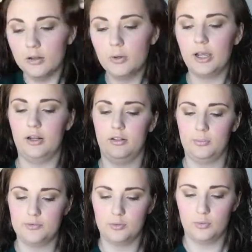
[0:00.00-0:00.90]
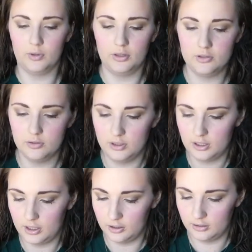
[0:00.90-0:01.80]
What kind of lip do we want to do
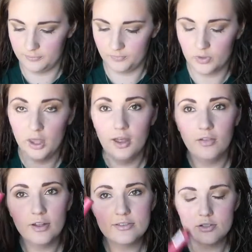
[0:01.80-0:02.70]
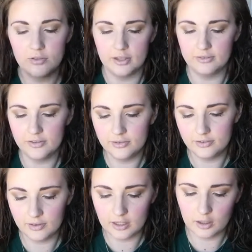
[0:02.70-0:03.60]
today? Let's do this. This
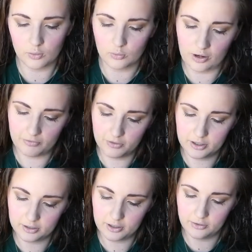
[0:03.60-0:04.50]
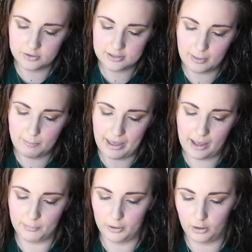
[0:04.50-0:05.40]
is the Revlon Color Stay
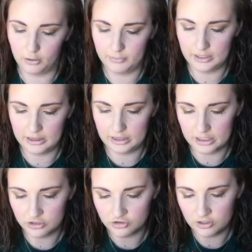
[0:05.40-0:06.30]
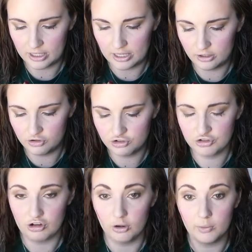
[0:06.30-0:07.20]
Matte Balm in the shade
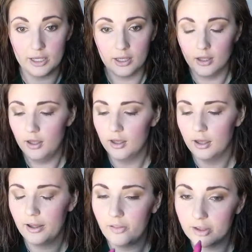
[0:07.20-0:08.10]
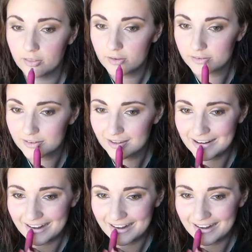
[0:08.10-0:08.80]
Showy. I like this.